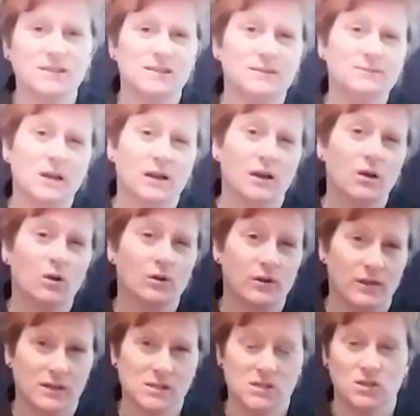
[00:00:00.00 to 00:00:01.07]
seems like a lot of
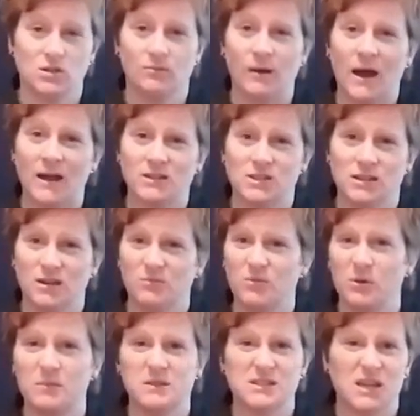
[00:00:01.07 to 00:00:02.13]
things to do, but actually it'll
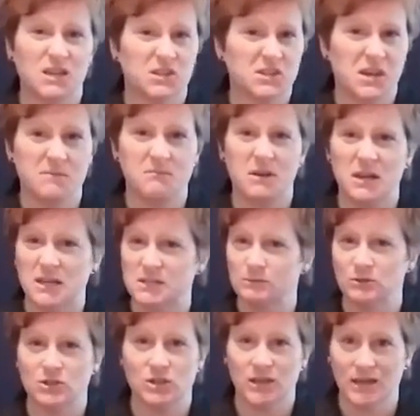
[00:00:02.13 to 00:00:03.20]
probably take you 10 minutes
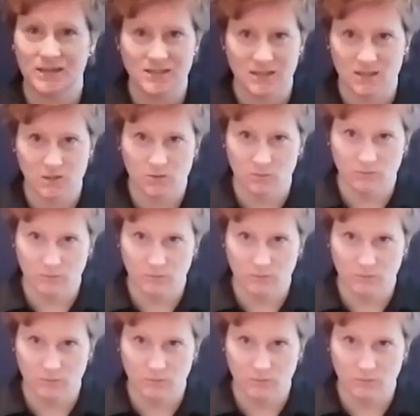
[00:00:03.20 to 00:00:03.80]
once you get into a